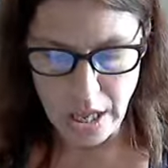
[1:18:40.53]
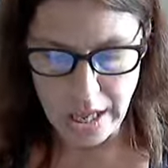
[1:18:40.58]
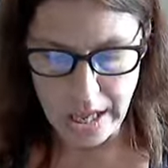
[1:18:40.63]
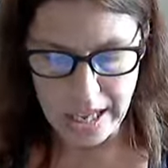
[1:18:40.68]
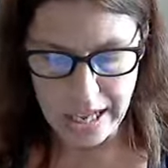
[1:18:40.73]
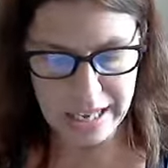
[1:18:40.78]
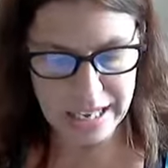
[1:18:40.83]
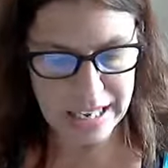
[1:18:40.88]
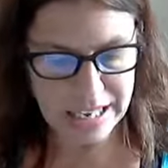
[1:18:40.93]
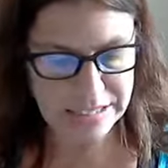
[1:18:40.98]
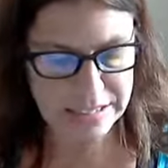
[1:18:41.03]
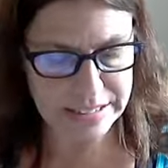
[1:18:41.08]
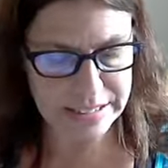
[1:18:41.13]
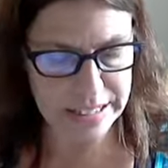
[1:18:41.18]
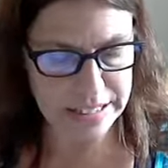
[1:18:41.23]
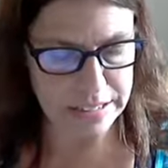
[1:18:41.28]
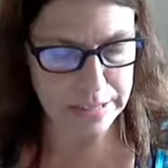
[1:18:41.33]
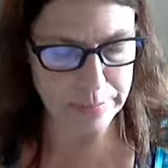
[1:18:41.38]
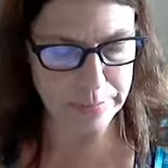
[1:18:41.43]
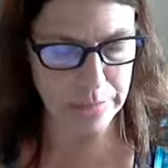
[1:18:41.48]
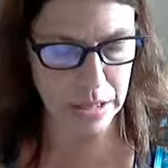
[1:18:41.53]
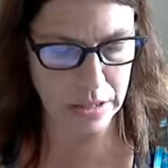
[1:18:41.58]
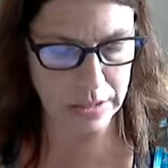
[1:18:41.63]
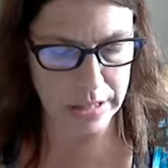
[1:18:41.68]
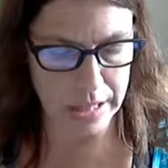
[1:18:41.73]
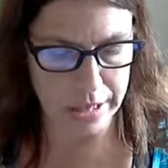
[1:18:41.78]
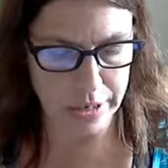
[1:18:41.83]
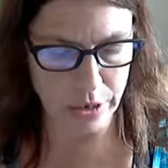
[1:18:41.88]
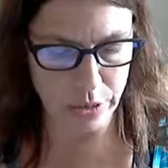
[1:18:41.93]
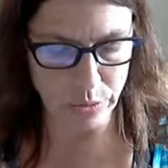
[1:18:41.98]
And I sent him a
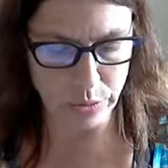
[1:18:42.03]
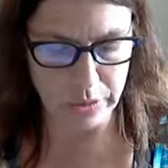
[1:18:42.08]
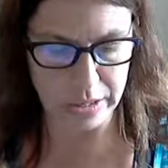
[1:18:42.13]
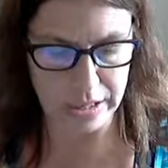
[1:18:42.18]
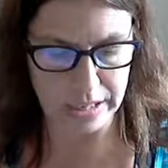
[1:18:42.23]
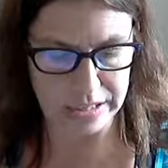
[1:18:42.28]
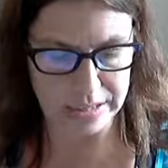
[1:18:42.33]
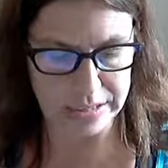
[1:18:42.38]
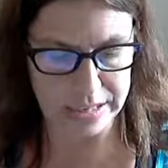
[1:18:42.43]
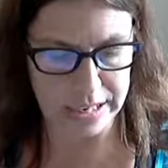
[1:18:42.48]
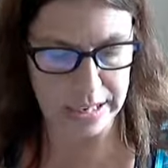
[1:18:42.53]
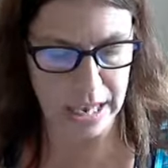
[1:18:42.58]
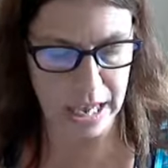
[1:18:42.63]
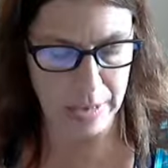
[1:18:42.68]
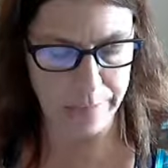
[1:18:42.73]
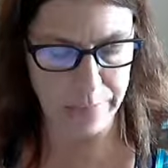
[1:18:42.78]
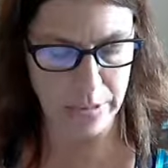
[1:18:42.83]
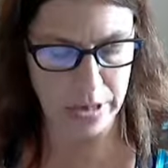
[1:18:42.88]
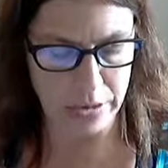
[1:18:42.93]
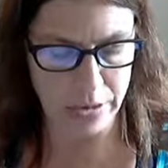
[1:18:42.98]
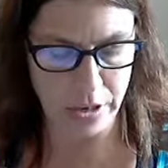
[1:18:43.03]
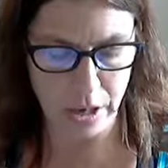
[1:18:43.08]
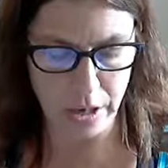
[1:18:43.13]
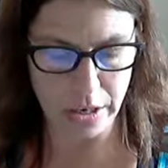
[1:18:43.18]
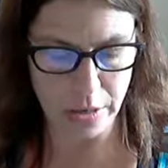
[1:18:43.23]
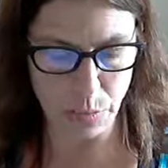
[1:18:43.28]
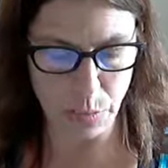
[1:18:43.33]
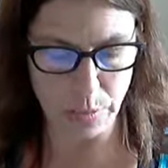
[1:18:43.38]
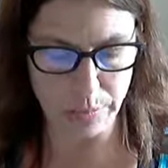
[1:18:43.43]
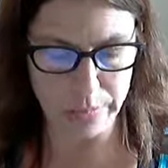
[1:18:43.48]
letter when I said, I'm not
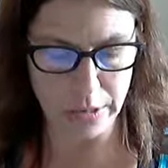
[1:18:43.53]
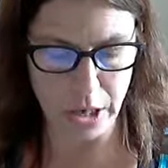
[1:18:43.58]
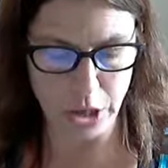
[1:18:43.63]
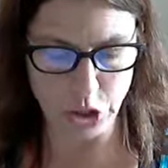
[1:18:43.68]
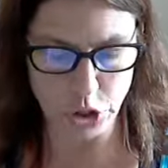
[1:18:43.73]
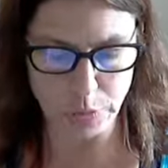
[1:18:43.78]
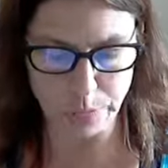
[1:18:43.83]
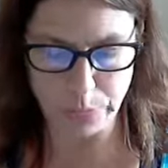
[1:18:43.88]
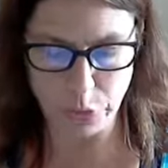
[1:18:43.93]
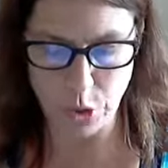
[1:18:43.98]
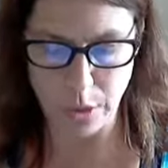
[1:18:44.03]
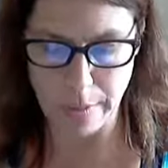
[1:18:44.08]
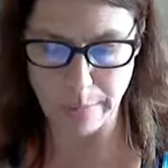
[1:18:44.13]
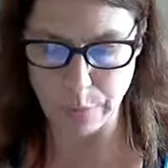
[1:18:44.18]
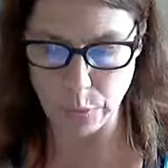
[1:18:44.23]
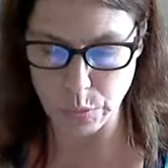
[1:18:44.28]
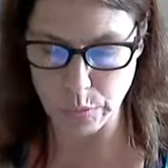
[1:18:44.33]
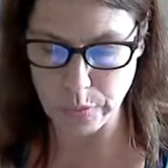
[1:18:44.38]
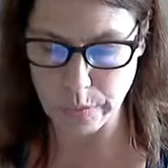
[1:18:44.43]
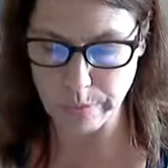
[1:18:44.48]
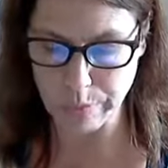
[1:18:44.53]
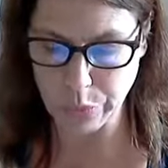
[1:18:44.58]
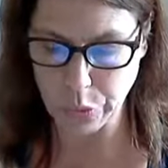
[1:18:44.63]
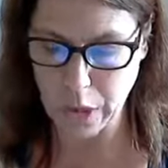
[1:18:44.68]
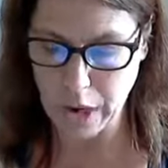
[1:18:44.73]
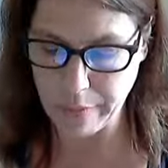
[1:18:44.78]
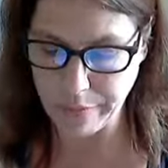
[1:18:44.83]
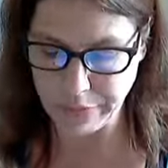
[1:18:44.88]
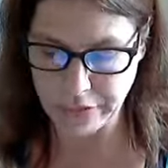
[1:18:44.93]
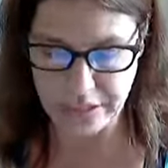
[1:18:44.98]
a woman entrepreneur, I'm a woman
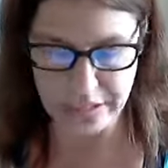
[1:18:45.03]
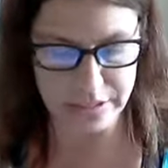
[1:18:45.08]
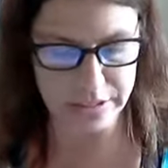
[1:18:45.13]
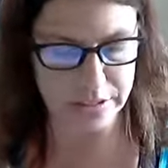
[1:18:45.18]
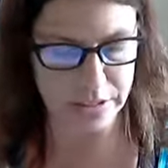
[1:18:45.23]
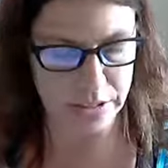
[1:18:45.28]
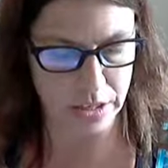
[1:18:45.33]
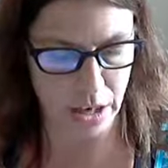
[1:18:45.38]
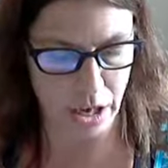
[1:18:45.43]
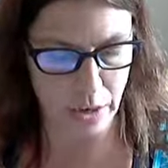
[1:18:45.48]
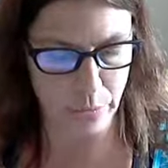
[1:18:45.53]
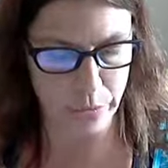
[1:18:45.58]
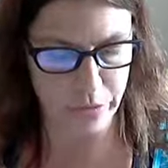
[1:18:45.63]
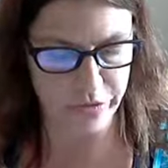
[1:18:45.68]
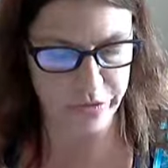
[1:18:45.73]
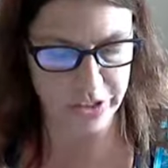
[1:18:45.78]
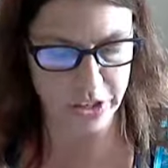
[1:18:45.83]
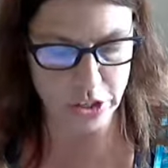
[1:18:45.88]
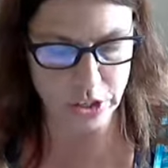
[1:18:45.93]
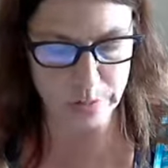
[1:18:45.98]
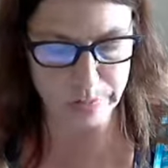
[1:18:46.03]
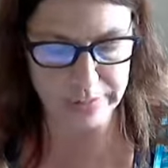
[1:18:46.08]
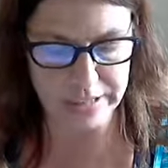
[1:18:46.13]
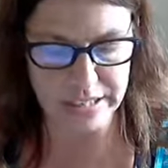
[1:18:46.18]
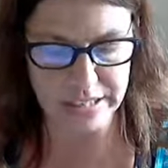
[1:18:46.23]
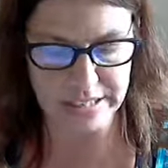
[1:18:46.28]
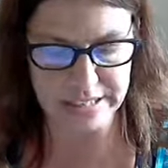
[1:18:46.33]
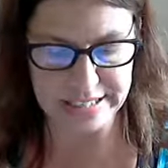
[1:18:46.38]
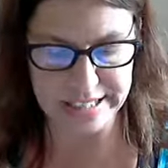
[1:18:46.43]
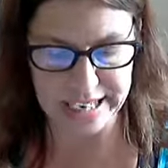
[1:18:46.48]
prophetess. God reveals to me
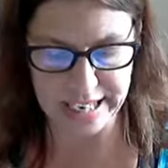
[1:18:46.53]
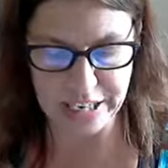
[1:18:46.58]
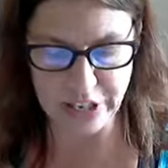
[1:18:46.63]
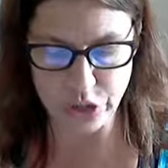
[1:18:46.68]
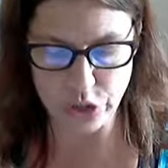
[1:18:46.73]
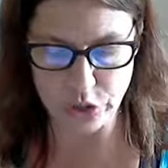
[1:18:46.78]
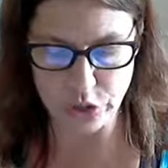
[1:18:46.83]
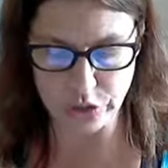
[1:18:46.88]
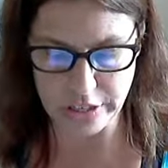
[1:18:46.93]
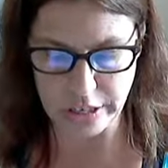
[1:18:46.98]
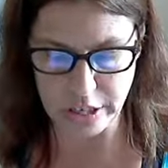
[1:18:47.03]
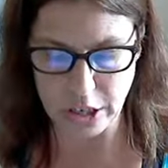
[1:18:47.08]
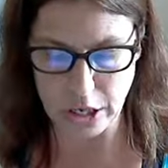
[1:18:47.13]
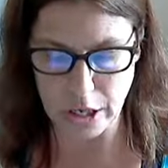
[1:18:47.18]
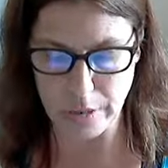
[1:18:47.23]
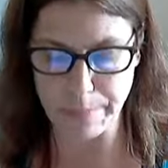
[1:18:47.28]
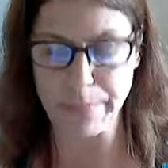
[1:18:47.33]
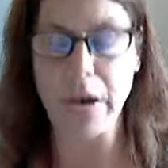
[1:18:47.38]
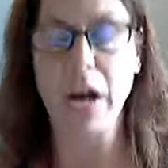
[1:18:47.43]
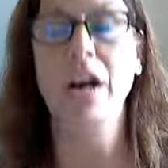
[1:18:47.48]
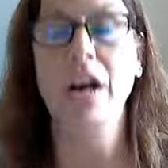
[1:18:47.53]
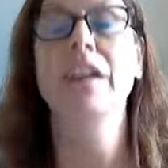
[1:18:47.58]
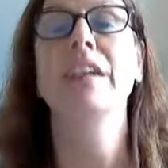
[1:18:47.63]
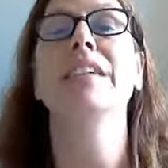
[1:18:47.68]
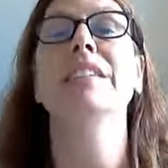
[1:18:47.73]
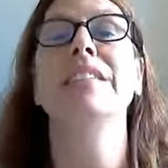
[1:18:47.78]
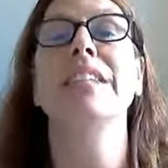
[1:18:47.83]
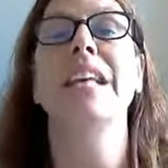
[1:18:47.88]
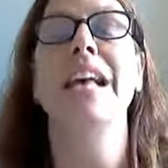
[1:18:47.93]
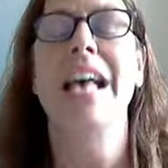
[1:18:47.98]
the dangers that are upon
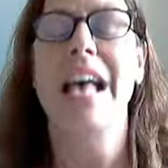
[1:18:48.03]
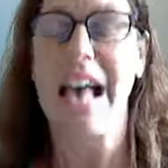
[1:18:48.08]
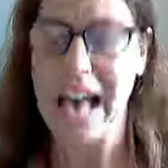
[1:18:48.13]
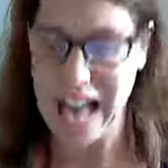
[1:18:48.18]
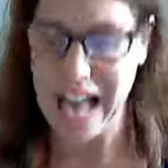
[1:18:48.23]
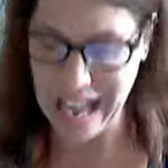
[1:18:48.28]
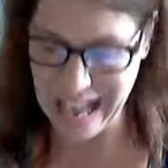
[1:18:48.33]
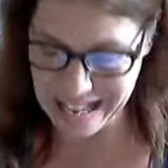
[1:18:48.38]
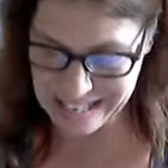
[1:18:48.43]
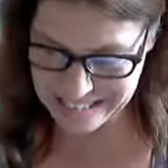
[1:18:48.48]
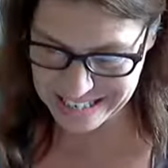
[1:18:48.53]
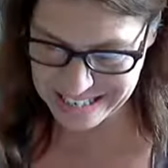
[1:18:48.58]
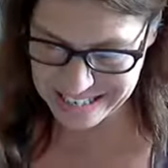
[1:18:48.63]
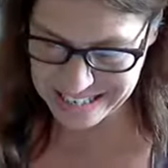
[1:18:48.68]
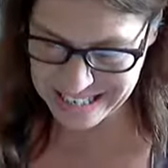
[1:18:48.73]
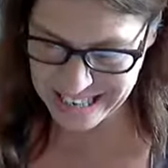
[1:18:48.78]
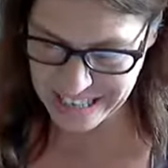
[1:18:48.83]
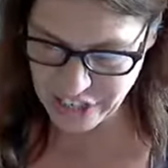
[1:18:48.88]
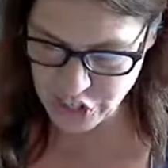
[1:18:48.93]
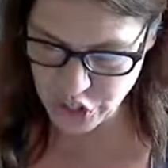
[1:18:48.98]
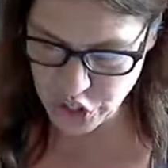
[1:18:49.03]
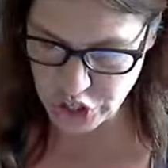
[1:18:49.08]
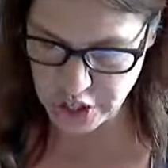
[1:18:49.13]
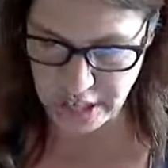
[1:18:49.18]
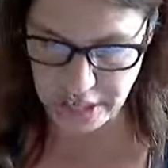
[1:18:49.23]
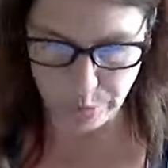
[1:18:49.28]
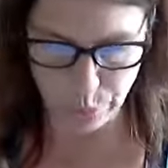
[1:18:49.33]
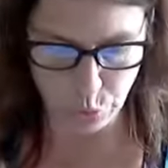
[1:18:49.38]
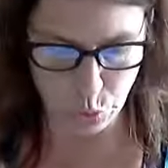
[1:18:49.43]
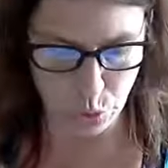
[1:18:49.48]
us as a nation
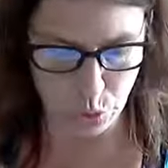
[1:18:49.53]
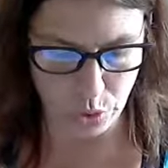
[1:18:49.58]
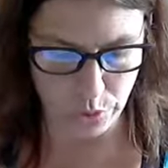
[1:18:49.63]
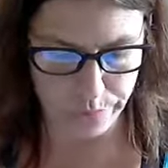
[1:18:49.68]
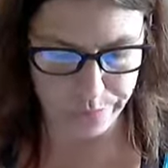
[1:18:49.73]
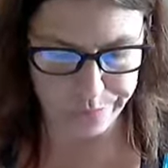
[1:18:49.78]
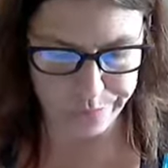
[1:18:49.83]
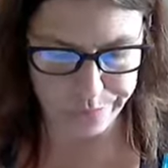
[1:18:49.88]
and world.